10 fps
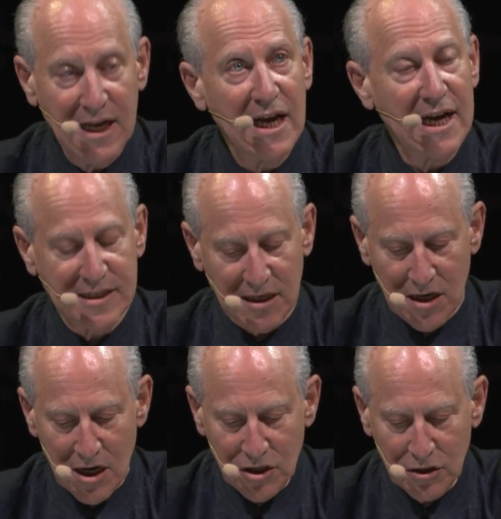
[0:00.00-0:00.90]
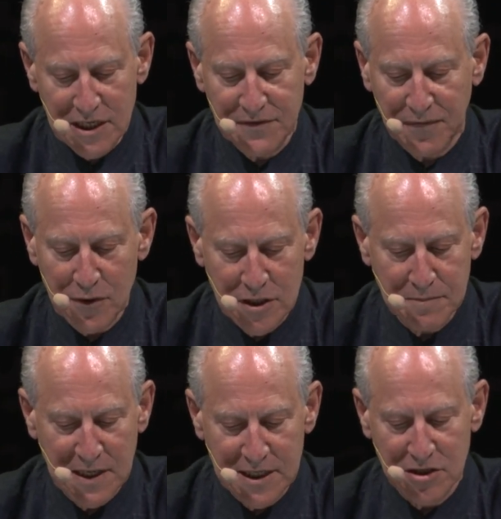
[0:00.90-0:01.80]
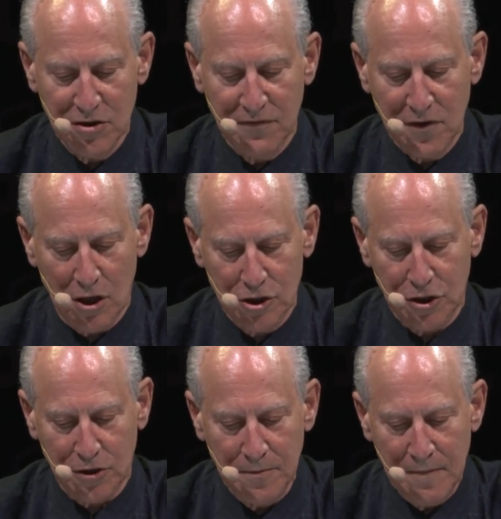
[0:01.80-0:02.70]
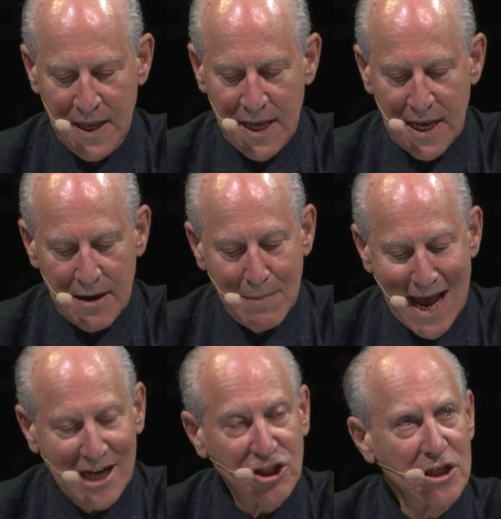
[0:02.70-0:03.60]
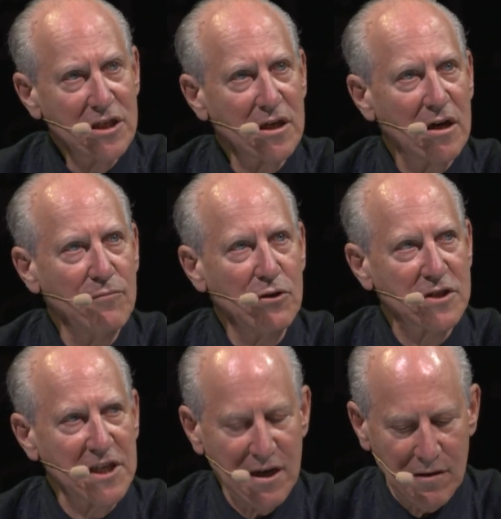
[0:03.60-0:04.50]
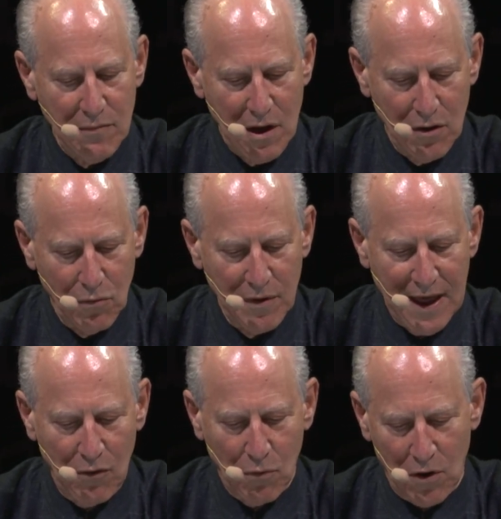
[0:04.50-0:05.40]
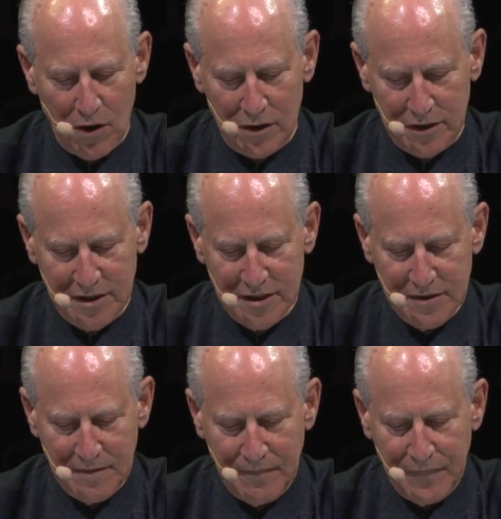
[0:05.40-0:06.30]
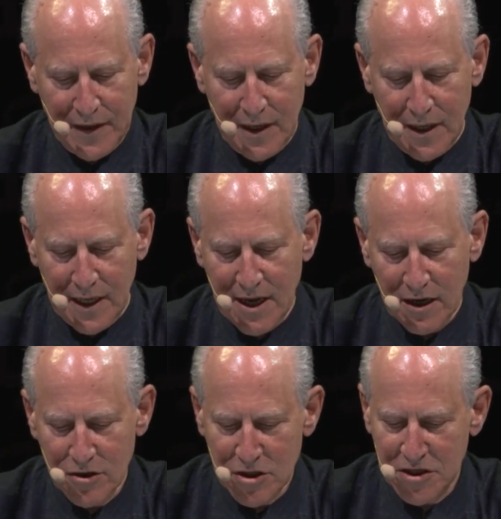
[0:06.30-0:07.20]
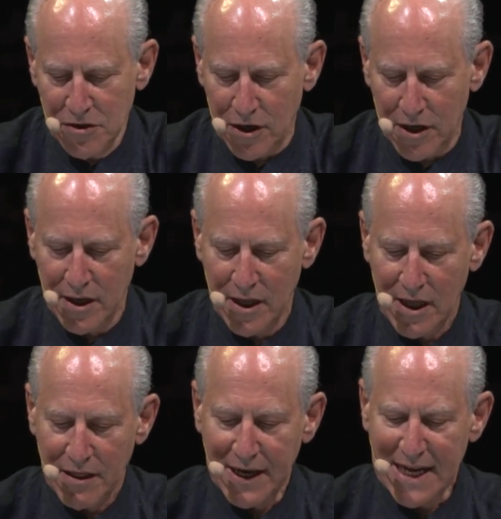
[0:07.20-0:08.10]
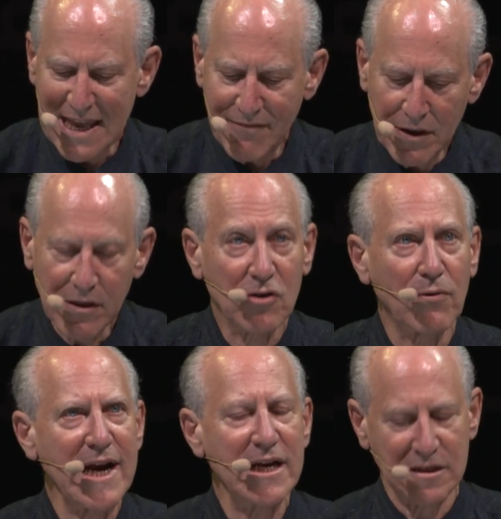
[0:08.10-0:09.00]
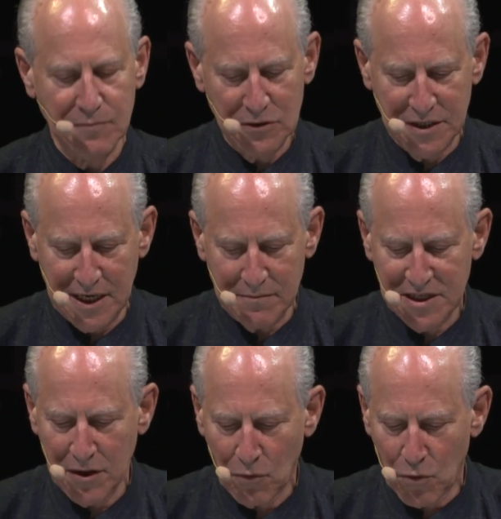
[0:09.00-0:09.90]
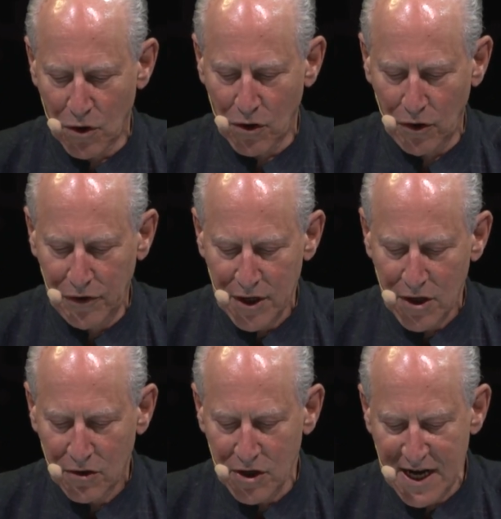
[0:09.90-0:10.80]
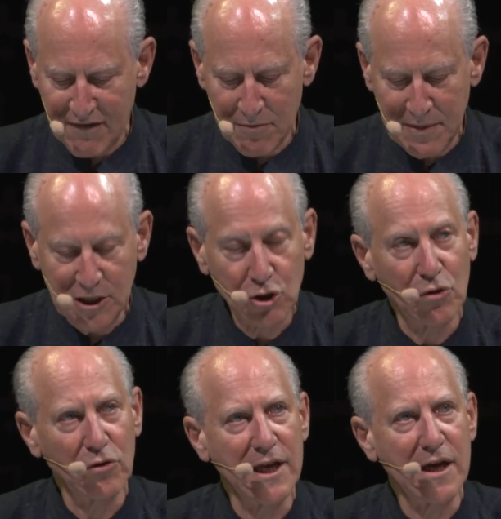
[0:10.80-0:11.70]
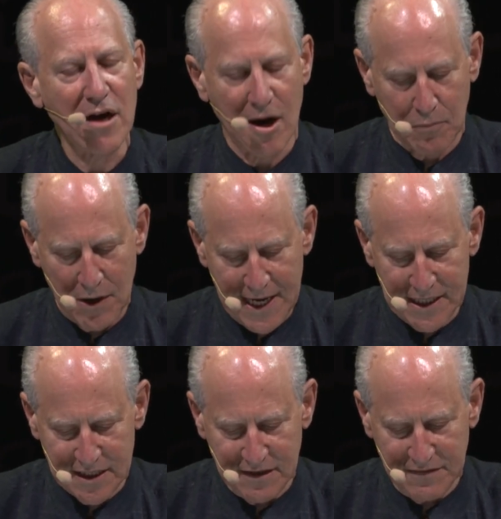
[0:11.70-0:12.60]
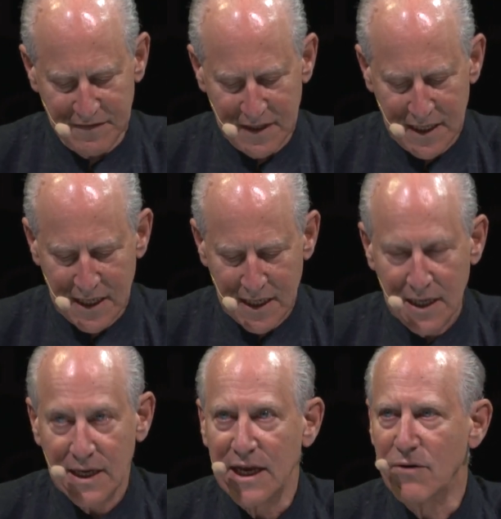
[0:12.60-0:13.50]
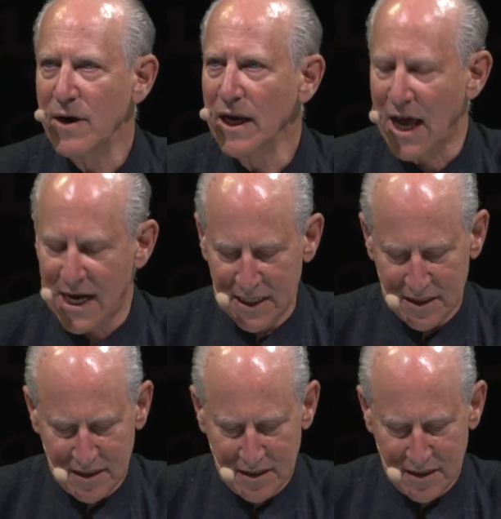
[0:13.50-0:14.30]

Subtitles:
as the country's first minister of culture, imagined a museum without walls. He understood that even the greatest museums in the world could never be truly comprehensive. He realized